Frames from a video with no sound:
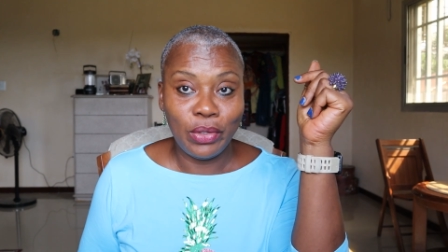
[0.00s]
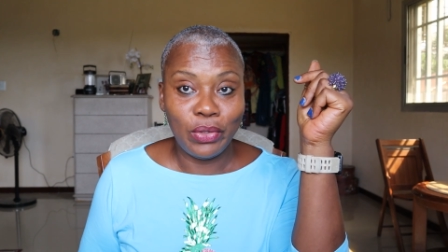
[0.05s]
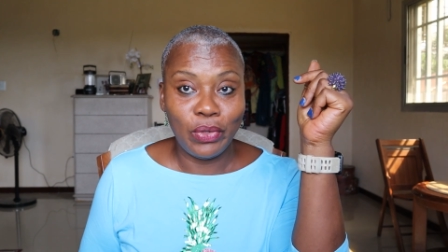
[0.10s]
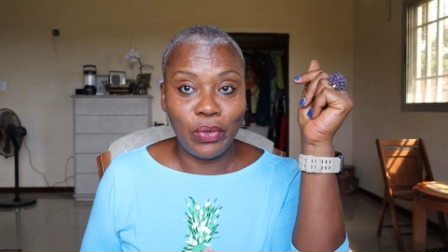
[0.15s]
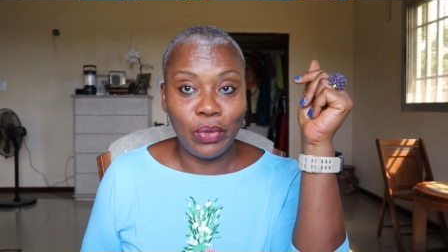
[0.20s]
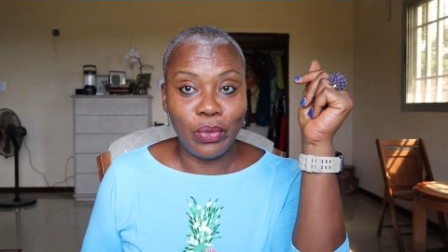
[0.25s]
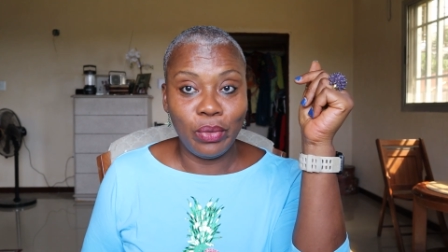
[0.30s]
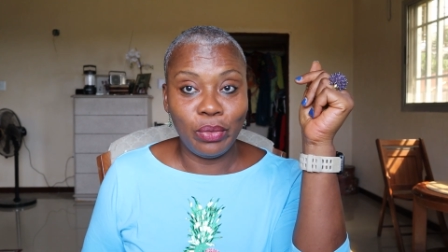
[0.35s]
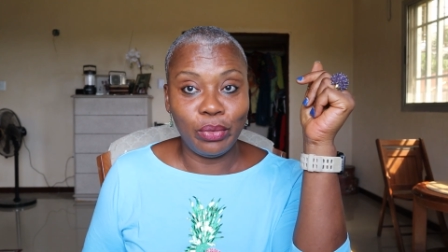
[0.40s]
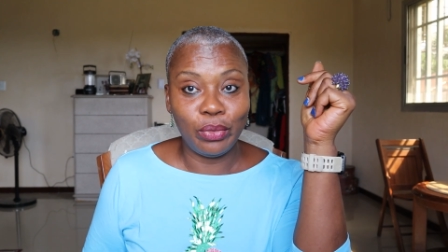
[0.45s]

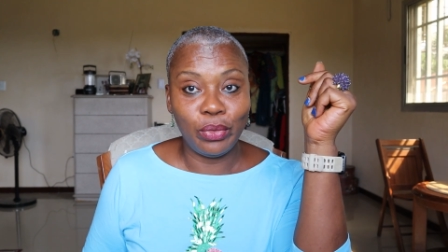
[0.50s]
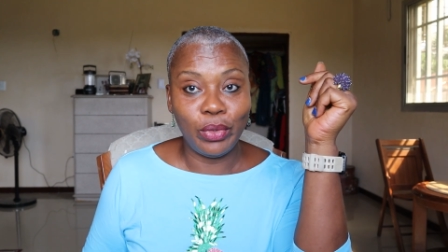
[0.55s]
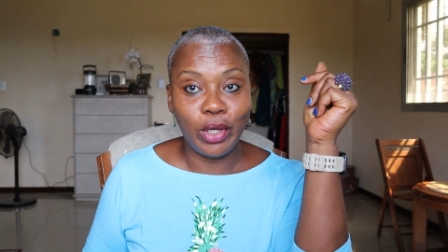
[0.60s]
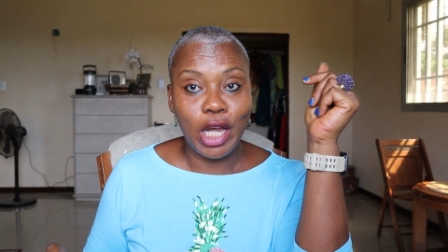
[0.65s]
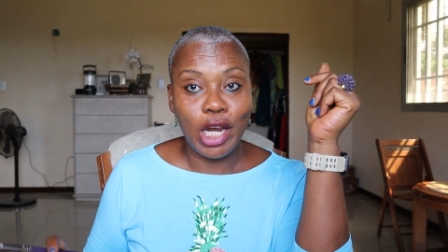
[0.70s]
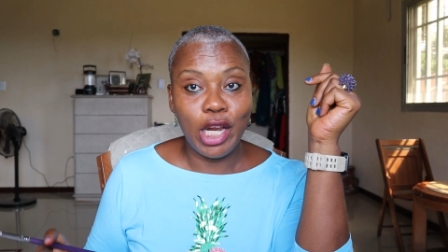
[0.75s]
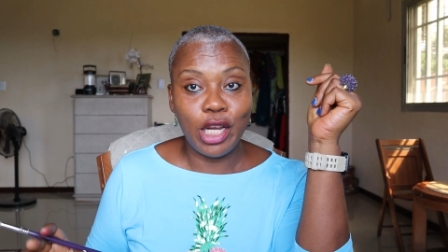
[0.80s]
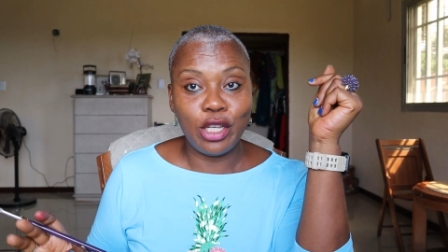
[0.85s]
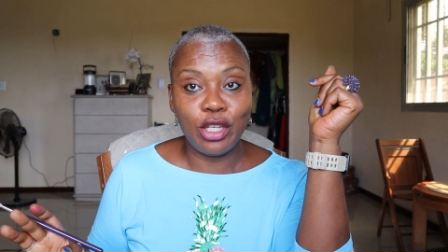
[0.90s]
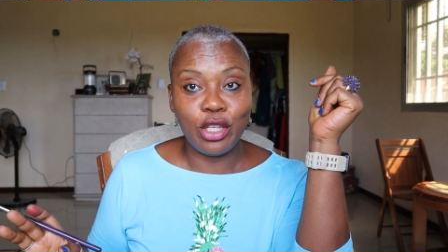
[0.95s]
So we
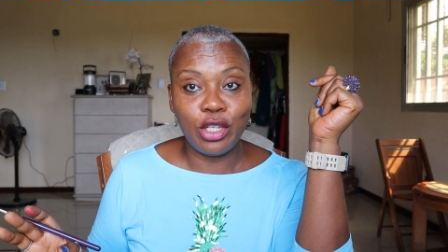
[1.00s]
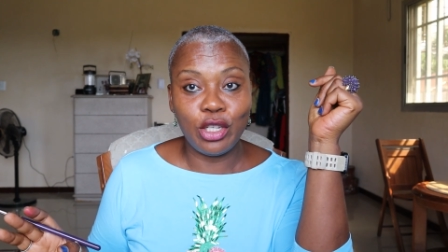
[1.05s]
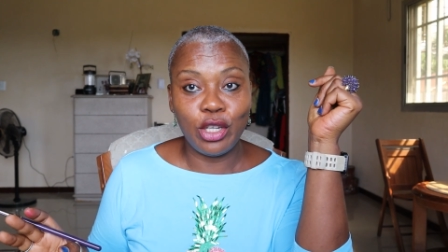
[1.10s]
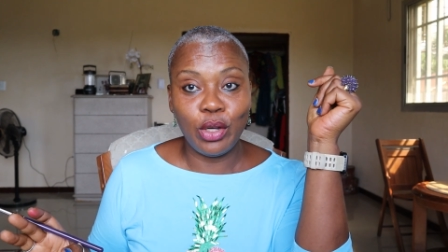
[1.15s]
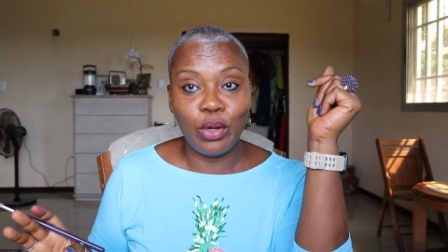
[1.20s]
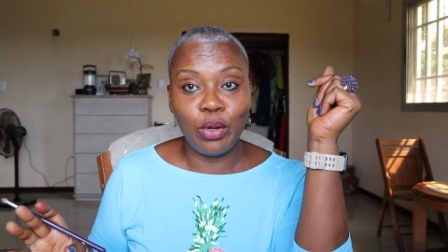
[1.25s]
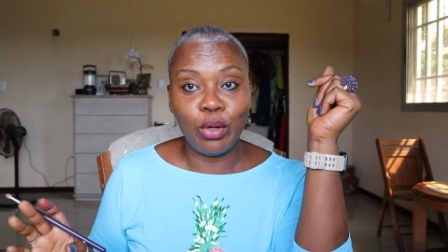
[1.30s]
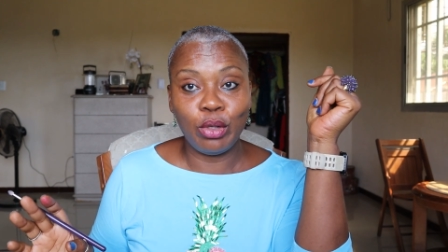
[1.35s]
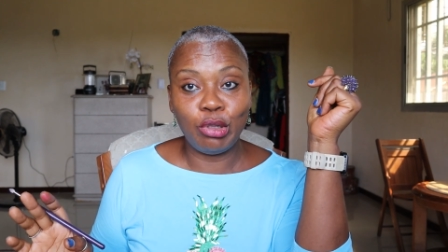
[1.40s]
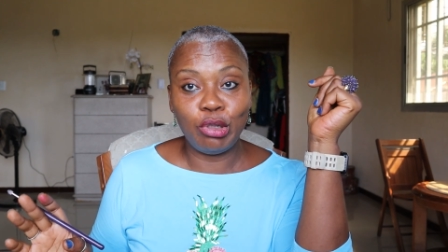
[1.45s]
got a
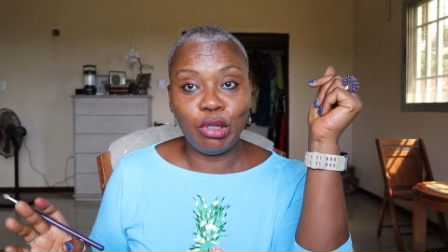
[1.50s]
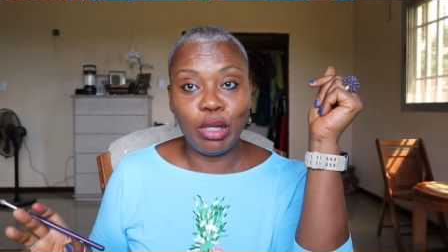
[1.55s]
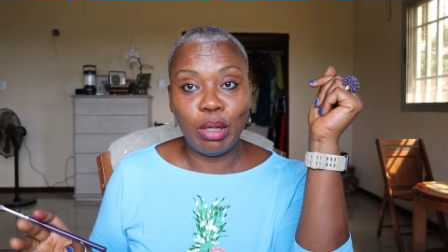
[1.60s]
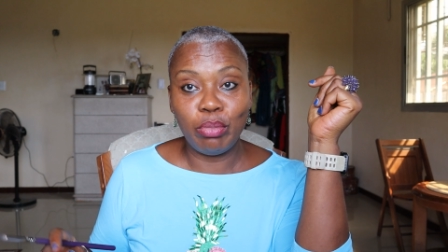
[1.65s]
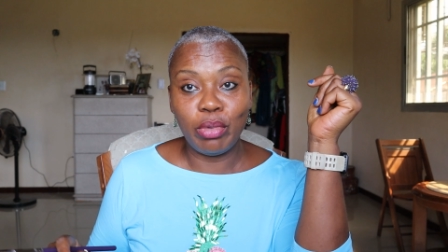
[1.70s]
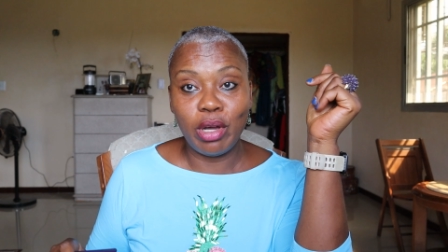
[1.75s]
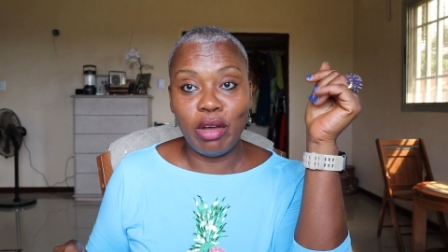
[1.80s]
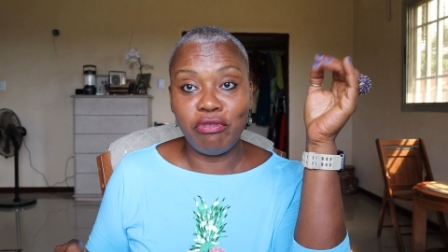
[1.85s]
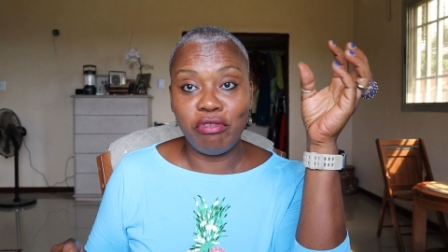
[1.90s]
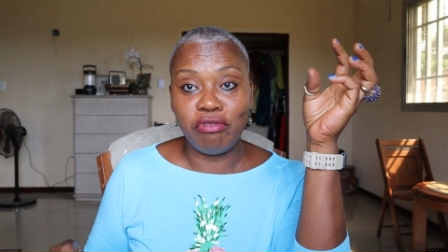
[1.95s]
DJ on
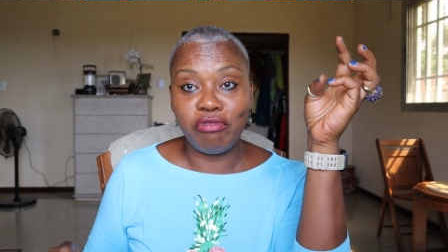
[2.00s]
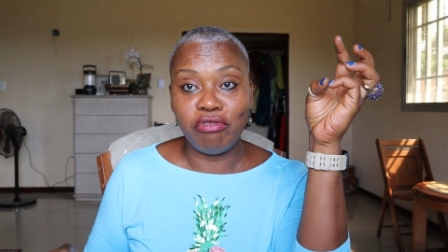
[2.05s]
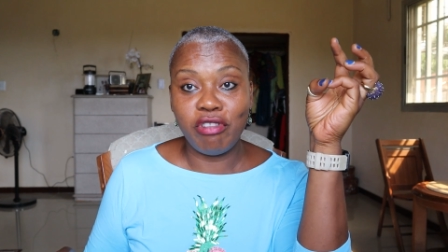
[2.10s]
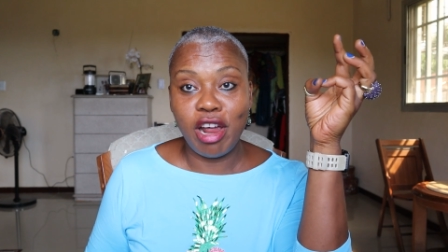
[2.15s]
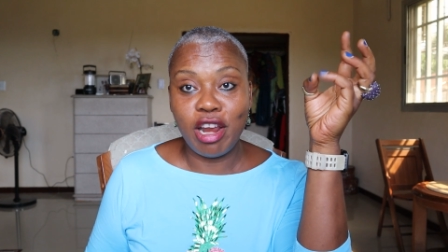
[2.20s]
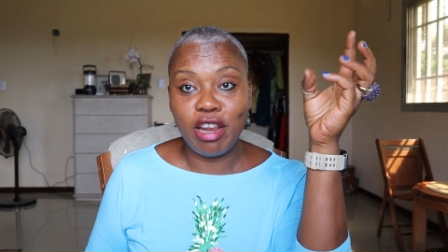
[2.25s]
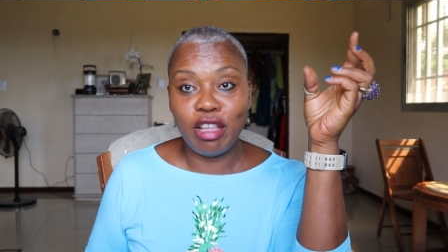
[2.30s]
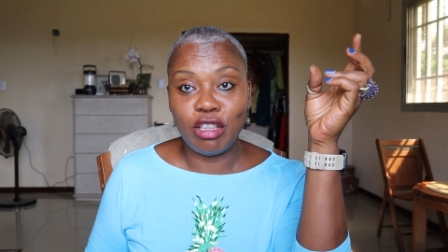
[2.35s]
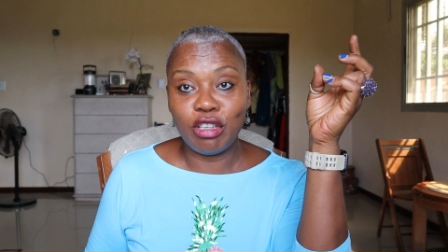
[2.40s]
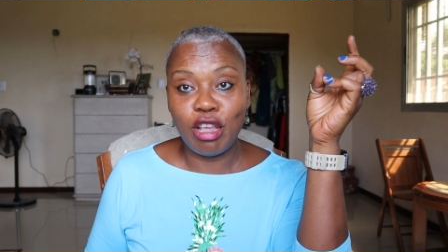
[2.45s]
standby for
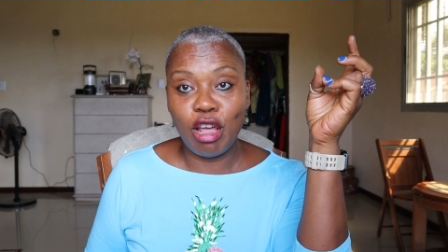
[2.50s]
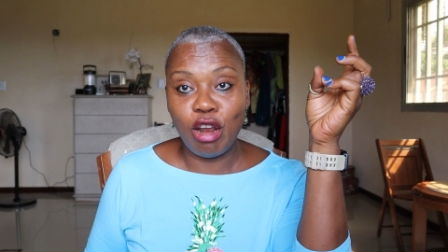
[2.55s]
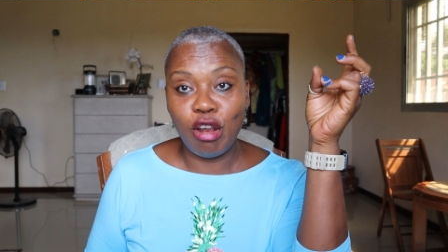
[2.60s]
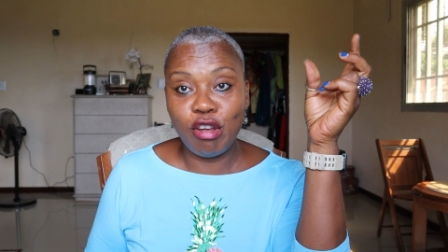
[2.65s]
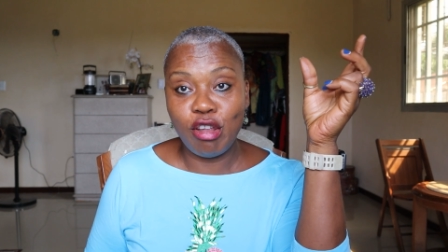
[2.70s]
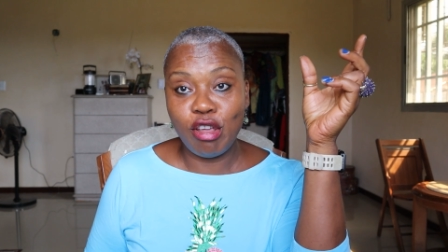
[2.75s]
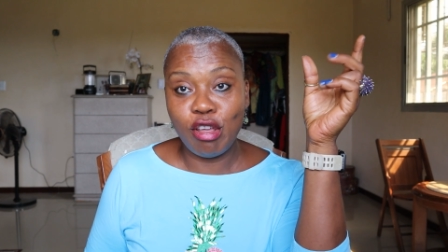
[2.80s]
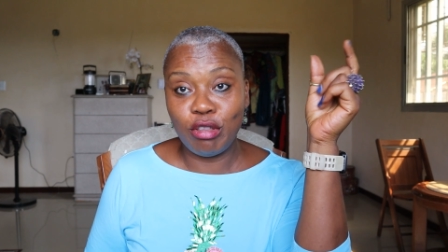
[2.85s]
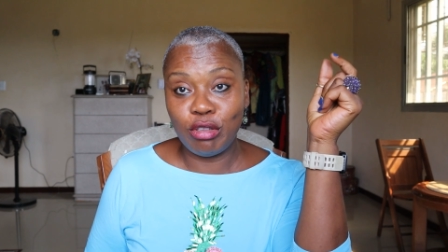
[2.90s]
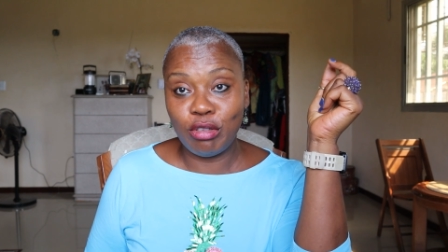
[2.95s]
Friday,
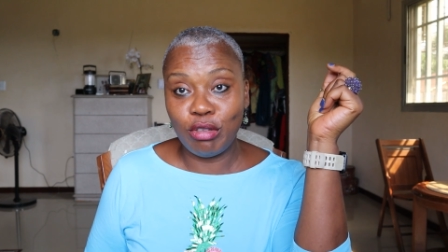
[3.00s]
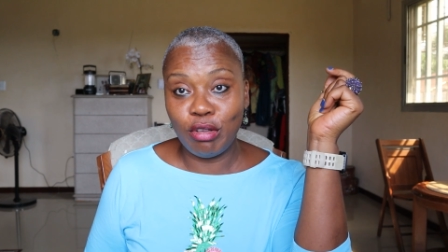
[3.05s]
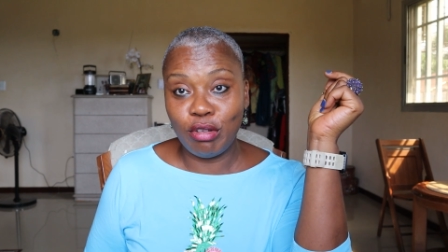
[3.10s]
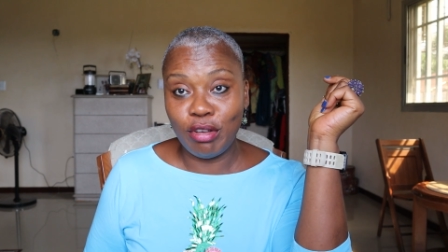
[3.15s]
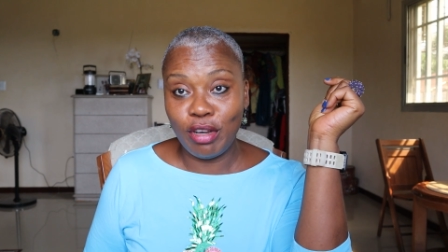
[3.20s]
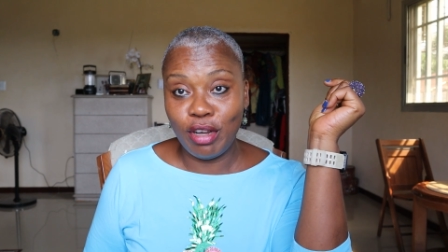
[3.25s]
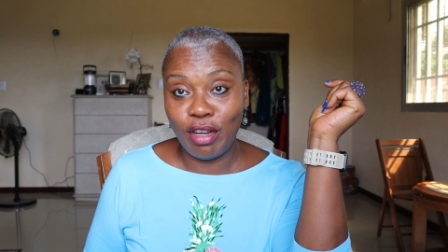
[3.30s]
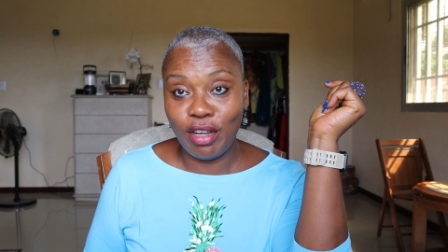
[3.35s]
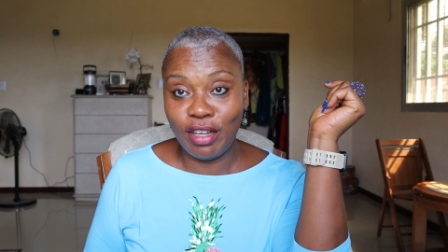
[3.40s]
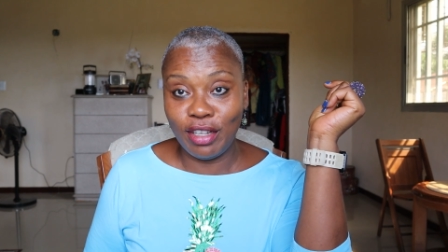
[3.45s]
Saturday, and
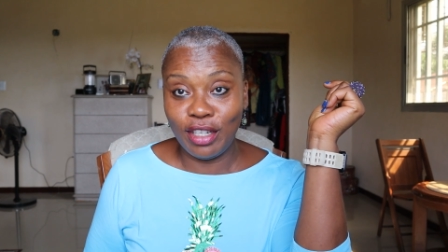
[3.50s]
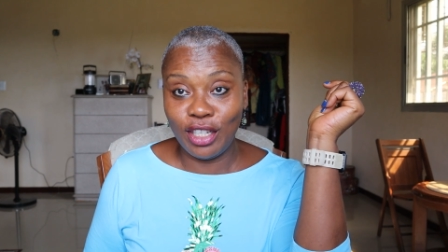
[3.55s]
Sunday.